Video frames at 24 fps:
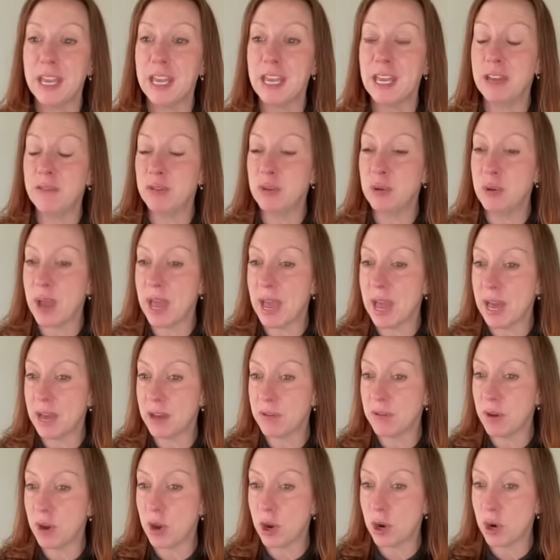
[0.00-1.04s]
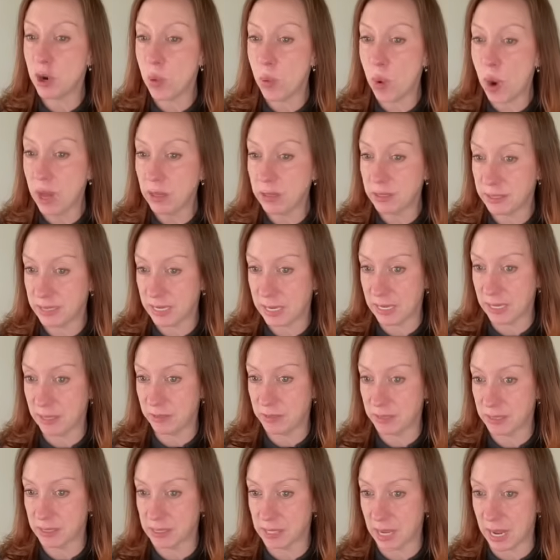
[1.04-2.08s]
If you have a
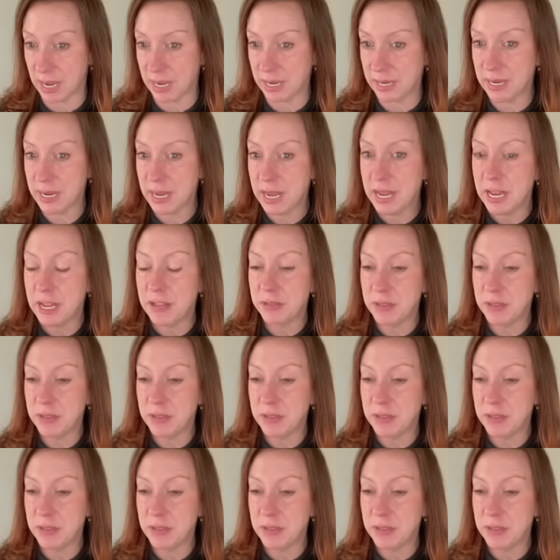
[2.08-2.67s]
qualitative design,